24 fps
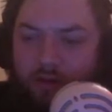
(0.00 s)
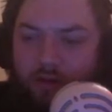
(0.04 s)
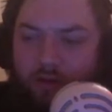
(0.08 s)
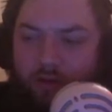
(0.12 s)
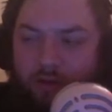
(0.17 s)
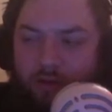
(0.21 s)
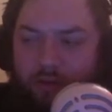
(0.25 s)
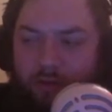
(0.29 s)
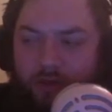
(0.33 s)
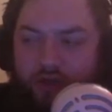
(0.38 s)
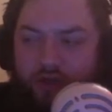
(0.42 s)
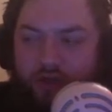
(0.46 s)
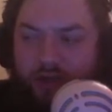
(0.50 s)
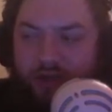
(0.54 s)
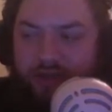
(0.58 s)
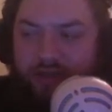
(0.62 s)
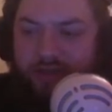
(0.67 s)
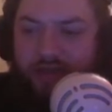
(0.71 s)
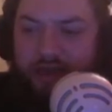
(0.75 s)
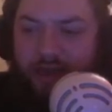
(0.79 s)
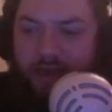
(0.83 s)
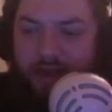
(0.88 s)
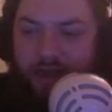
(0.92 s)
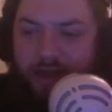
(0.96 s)
what am I trying to
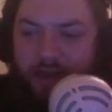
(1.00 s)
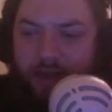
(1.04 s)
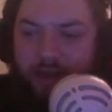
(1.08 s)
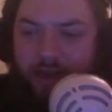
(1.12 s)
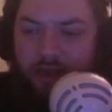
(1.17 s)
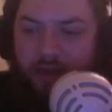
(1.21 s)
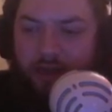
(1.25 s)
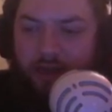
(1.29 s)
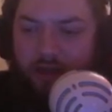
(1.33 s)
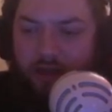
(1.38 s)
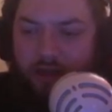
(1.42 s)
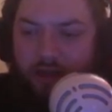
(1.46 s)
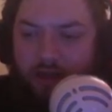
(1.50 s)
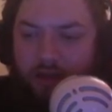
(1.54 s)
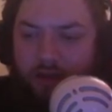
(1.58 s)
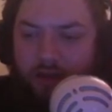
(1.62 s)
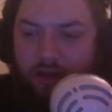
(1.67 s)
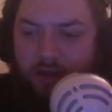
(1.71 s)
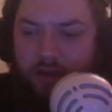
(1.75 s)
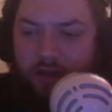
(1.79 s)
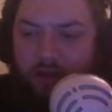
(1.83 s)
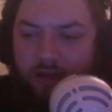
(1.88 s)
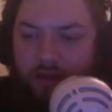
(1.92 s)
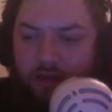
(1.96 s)
say?
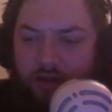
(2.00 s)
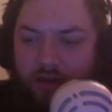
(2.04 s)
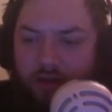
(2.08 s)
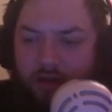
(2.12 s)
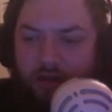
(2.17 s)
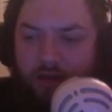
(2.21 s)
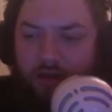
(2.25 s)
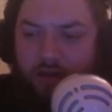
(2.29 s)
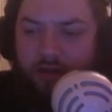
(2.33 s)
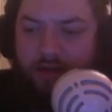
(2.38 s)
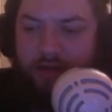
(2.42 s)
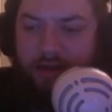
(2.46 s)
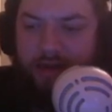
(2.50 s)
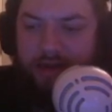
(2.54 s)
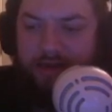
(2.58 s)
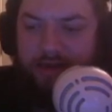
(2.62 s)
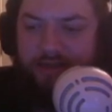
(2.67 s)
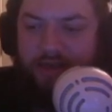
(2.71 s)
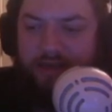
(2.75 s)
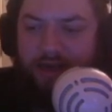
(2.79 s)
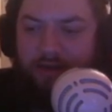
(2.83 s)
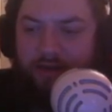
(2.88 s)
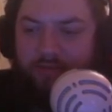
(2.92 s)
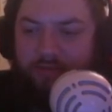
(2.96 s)

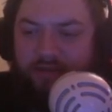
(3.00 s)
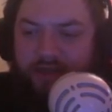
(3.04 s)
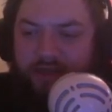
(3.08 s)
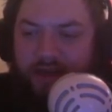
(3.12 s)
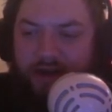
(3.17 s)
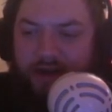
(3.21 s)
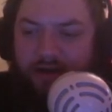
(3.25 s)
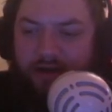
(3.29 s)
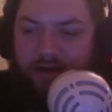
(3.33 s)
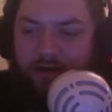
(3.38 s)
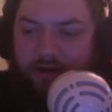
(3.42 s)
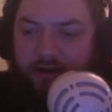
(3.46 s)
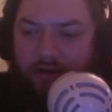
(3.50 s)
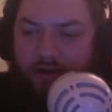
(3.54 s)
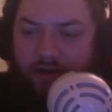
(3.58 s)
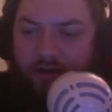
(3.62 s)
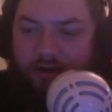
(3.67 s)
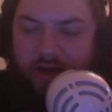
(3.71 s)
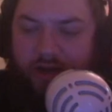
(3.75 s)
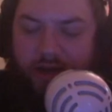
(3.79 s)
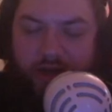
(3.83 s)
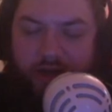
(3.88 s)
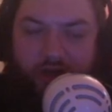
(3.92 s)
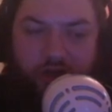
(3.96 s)
Yes, I'm scared.
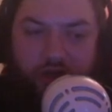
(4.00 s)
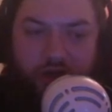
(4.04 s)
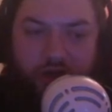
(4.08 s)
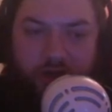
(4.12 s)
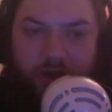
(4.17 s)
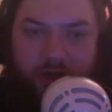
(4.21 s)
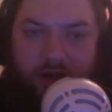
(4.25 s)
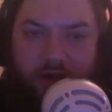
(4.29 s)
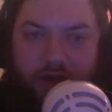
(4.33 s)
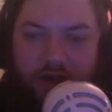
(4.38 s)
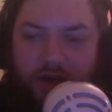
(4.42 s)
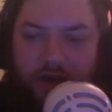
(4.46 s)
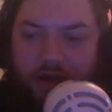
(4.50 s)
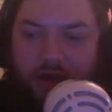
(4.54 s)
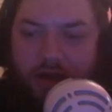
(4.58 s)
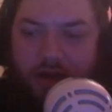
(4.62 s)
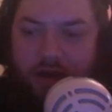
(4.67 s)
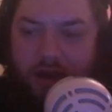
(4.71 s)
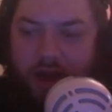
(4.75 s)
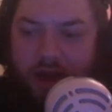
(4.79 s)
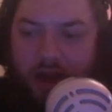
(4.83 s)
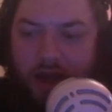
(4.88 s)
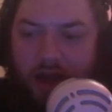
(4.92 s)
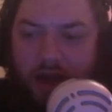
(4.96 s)
Okay, sure.
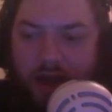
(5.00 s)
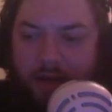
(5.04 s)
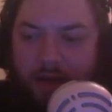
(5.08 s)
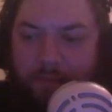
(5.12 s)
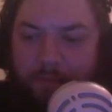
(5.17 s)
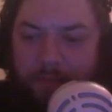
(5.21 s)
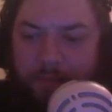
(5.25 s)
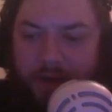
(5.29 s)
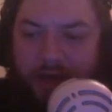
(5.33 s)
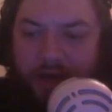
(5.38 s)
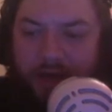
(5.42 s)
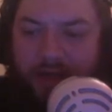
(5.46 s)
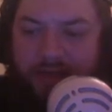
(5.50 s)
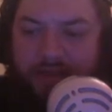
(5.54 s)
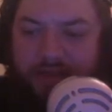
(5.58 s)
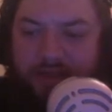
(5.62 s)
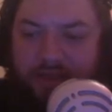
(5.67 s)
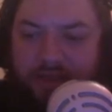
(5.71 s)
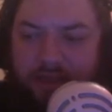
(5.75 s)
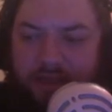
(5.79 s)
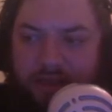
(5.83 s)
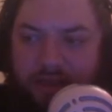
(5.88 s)
Um, but